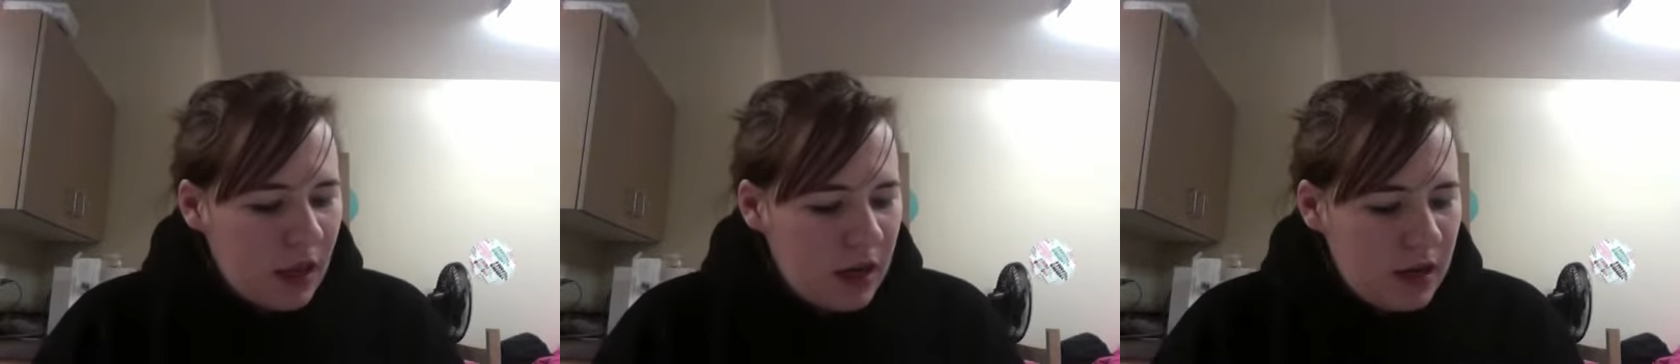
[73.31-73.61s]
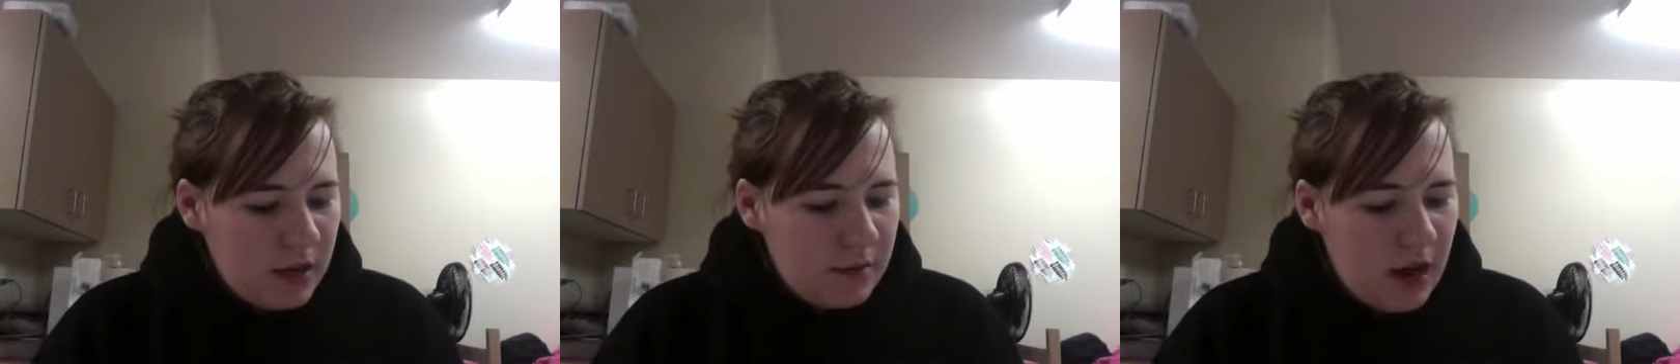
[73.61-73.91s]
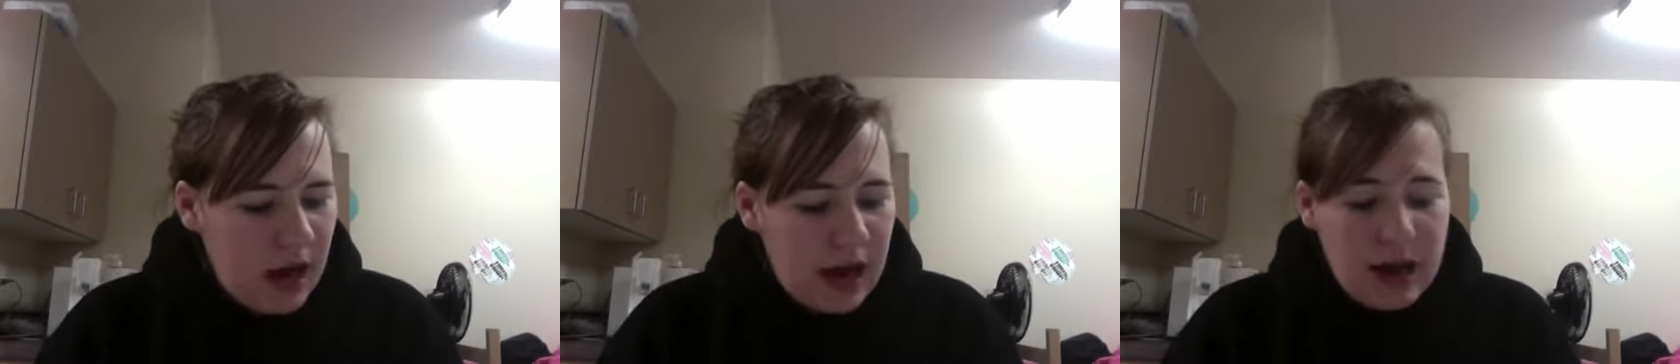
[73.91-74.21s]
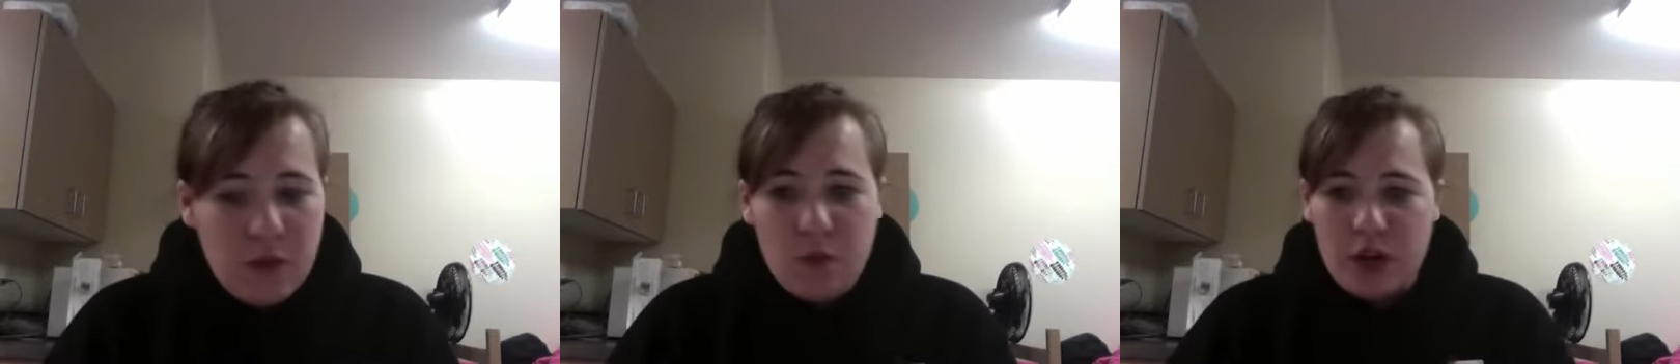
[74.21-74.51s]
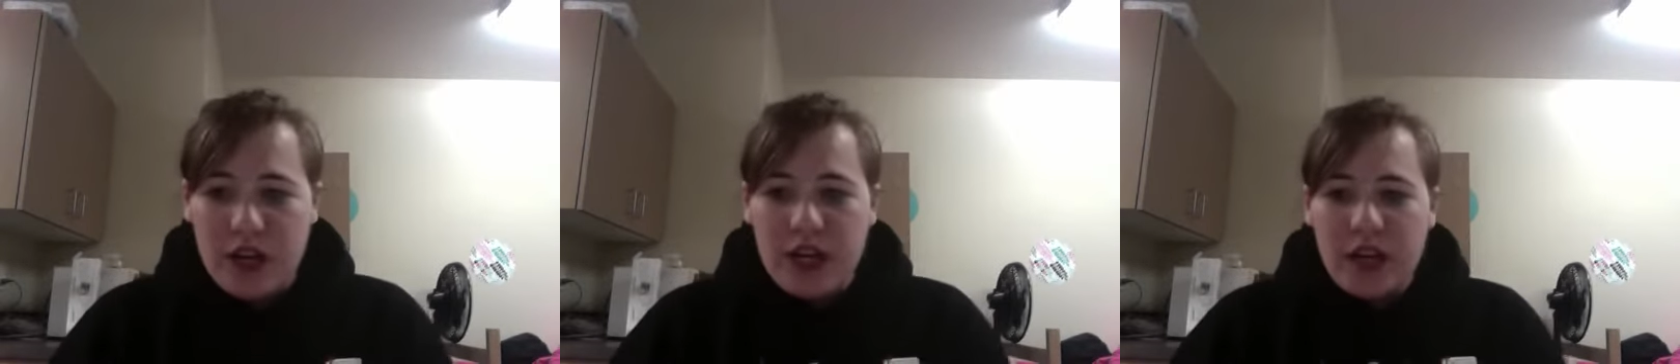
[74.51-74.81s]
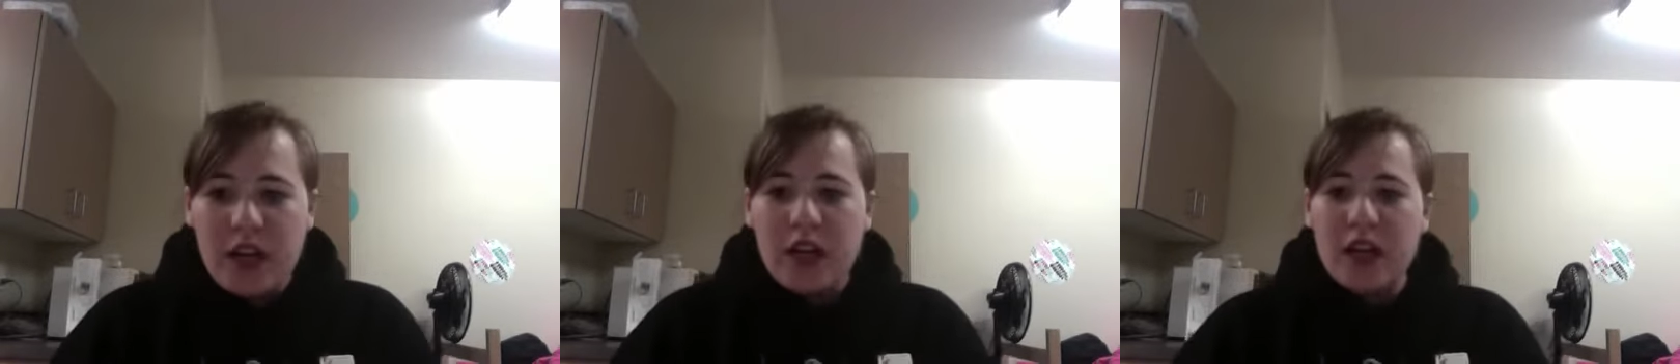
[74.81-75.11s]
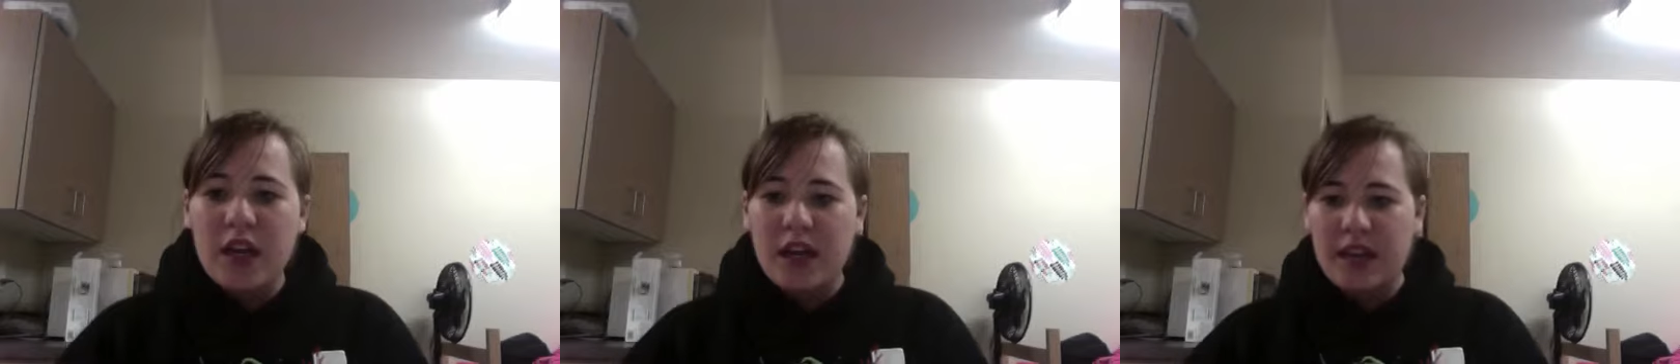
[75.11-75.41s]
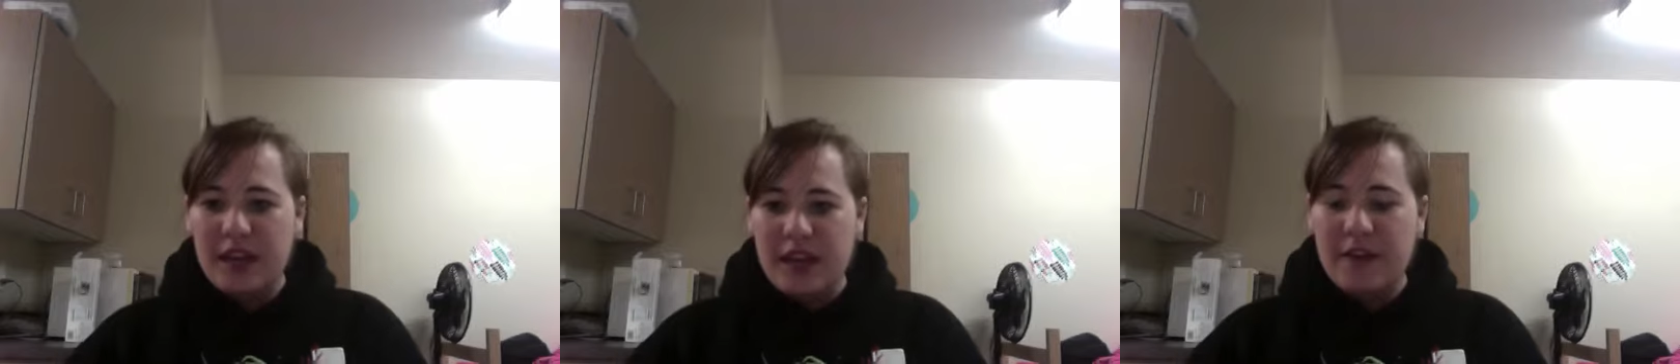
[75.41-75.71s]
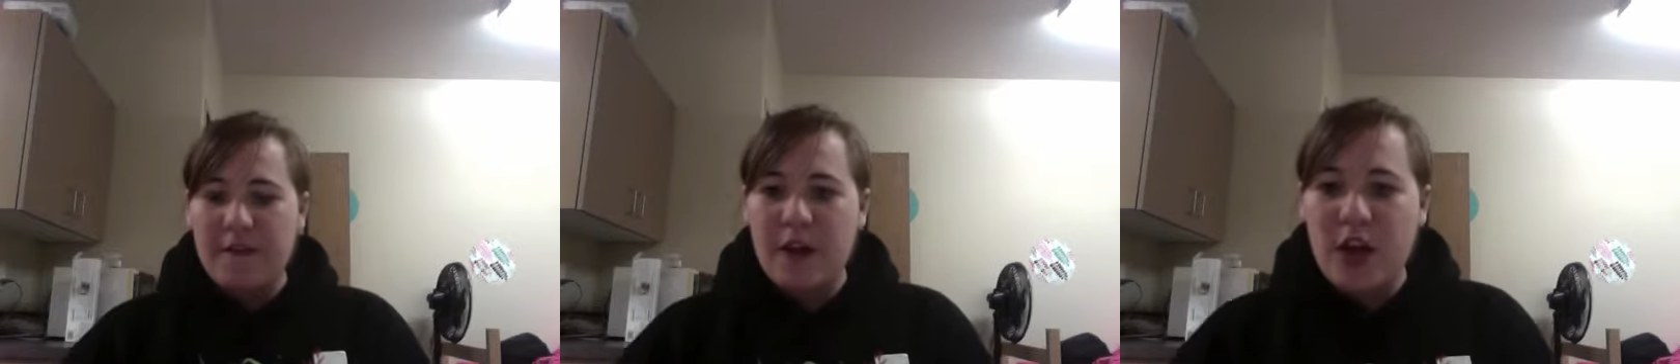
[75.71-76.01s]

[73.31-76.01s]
I would give